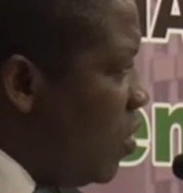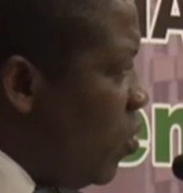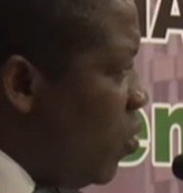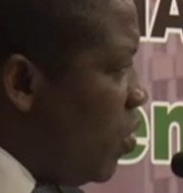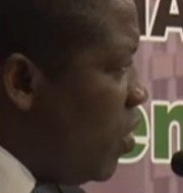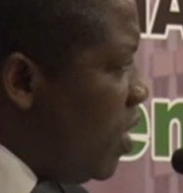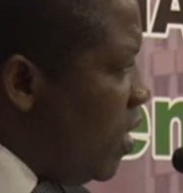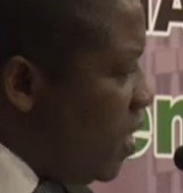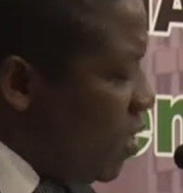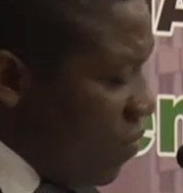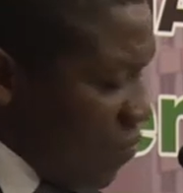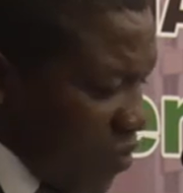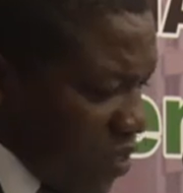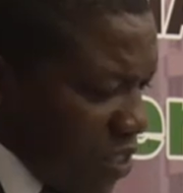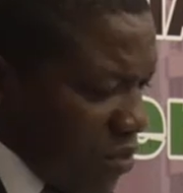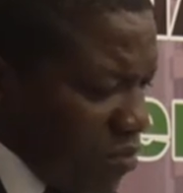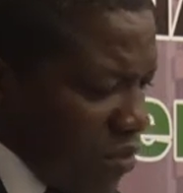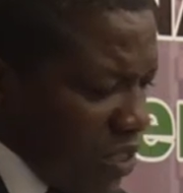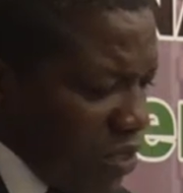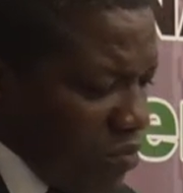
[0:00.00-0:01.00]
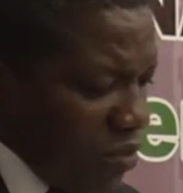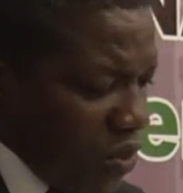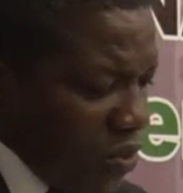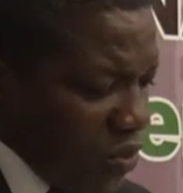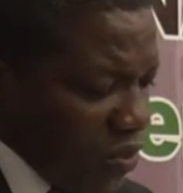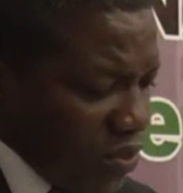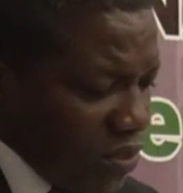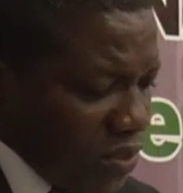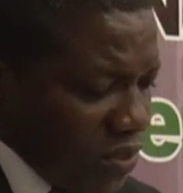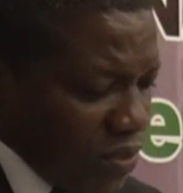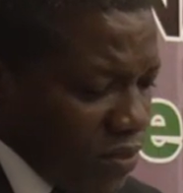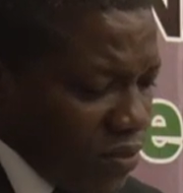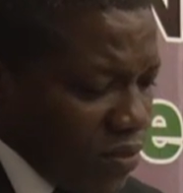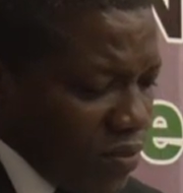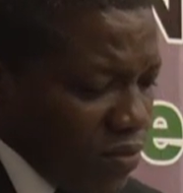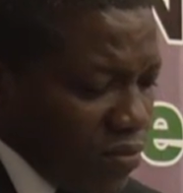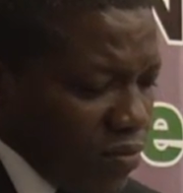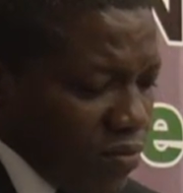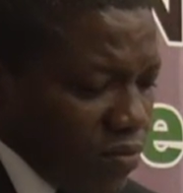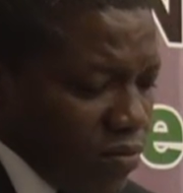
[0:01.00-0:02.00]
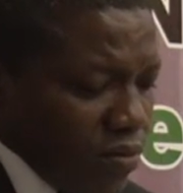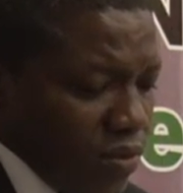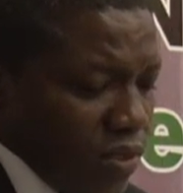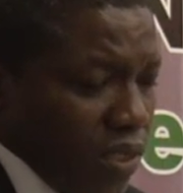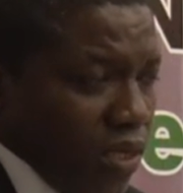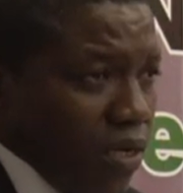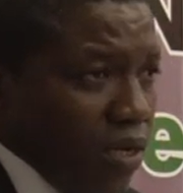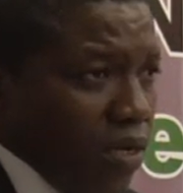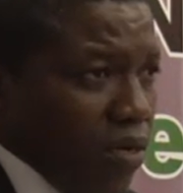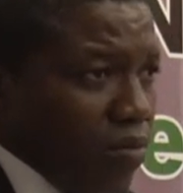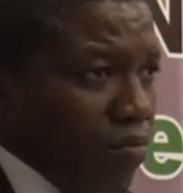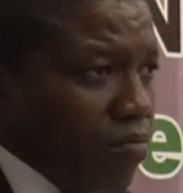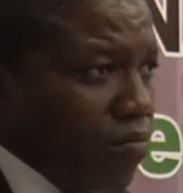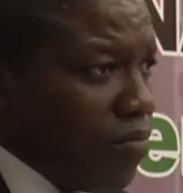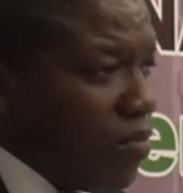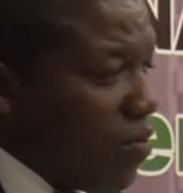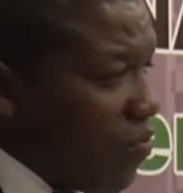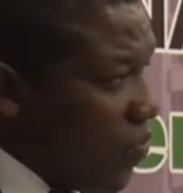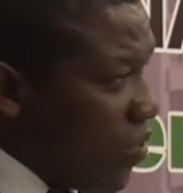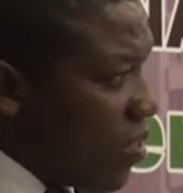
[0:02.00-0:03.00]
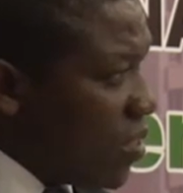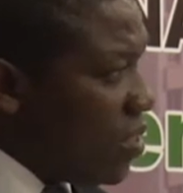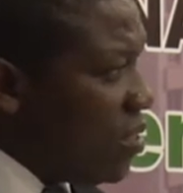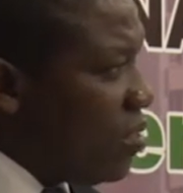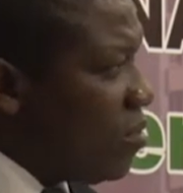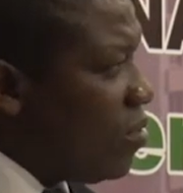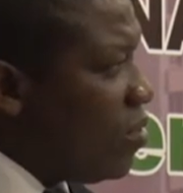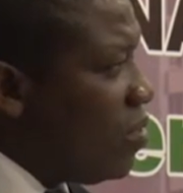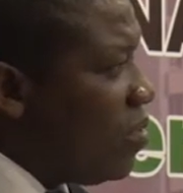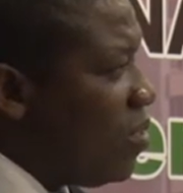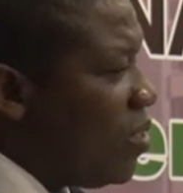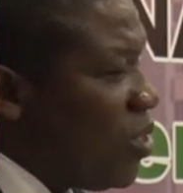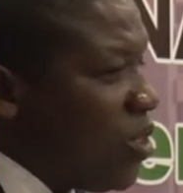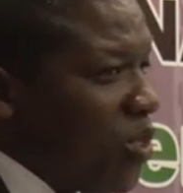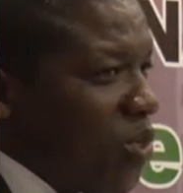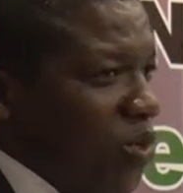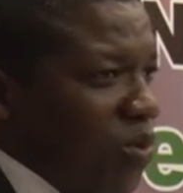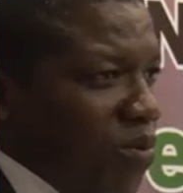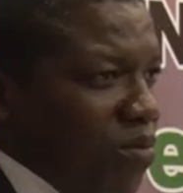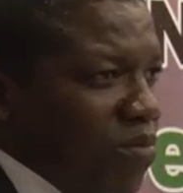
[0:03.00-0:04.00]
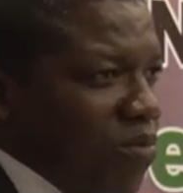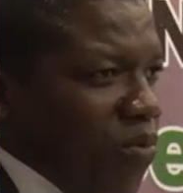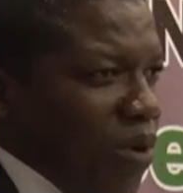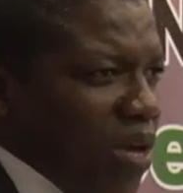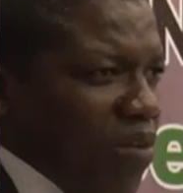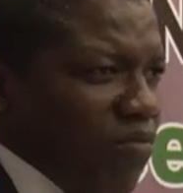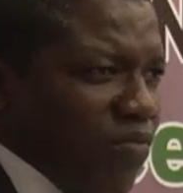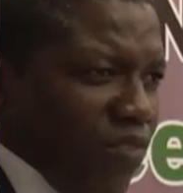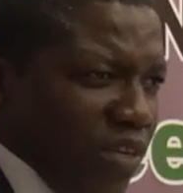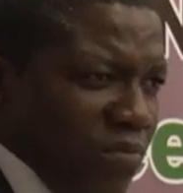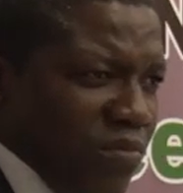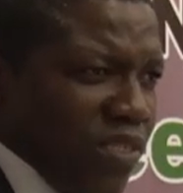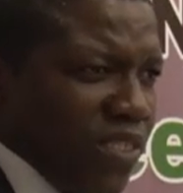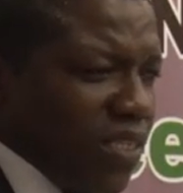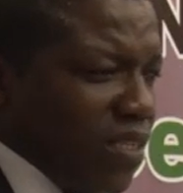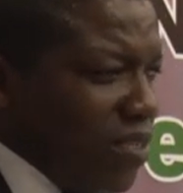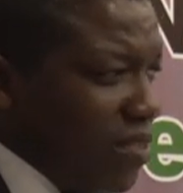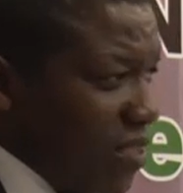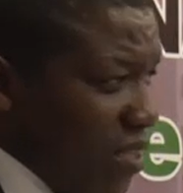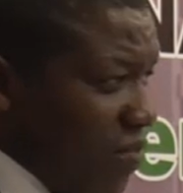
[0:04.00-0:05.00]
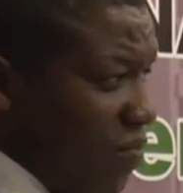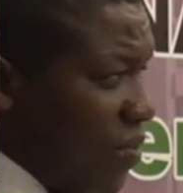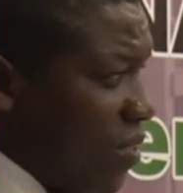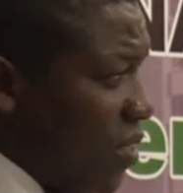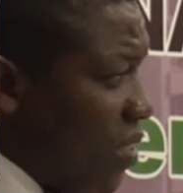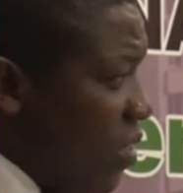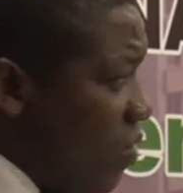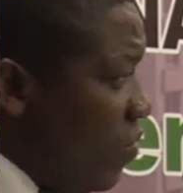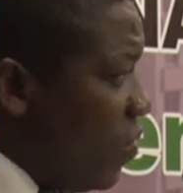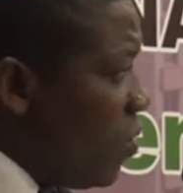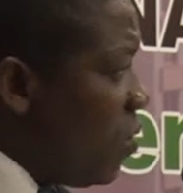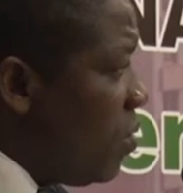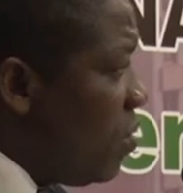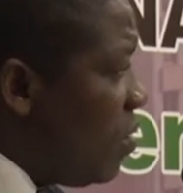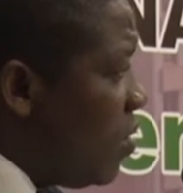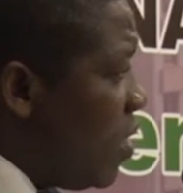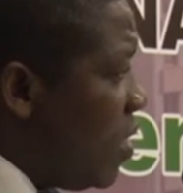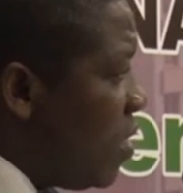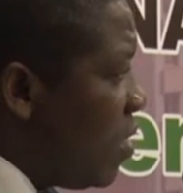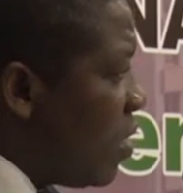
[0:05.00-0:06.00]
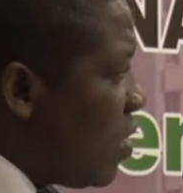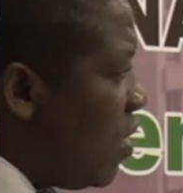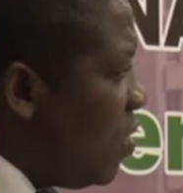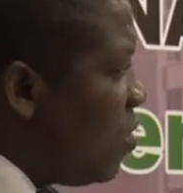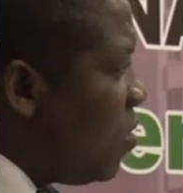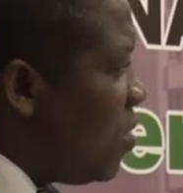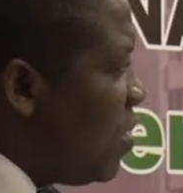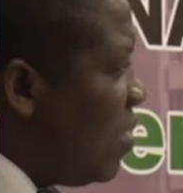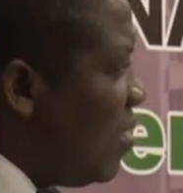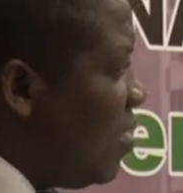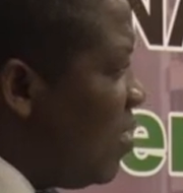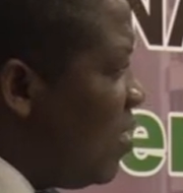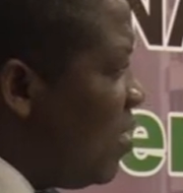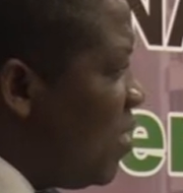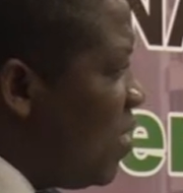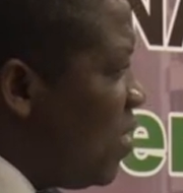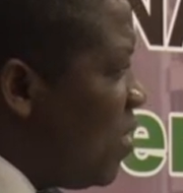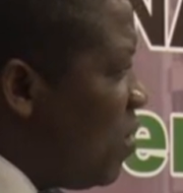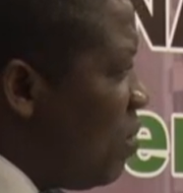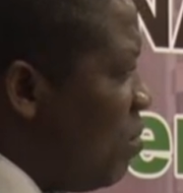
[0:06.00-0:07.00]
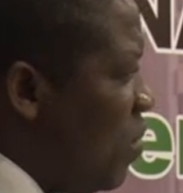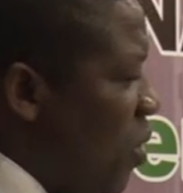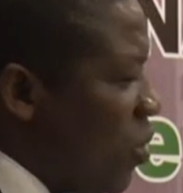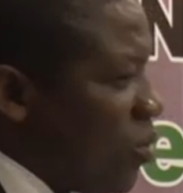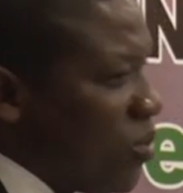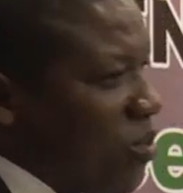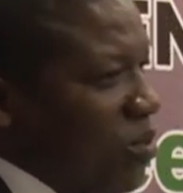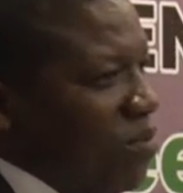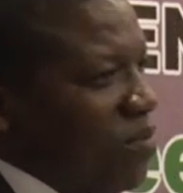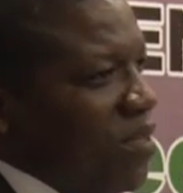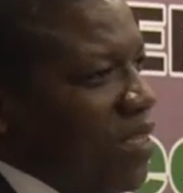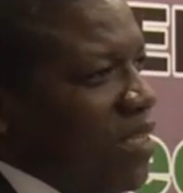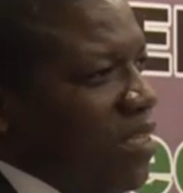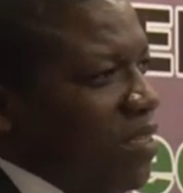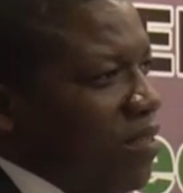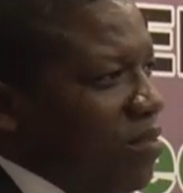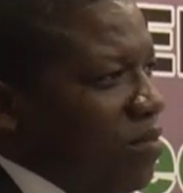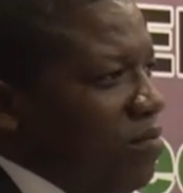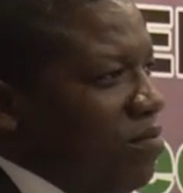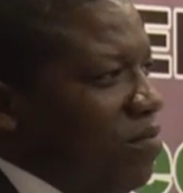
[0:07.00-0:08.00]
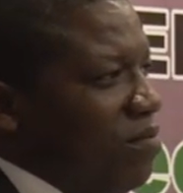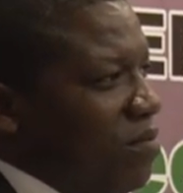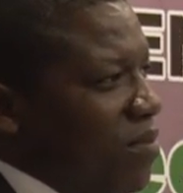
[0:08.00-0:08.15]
We need investment because, first, we have limited saving level as a country because of the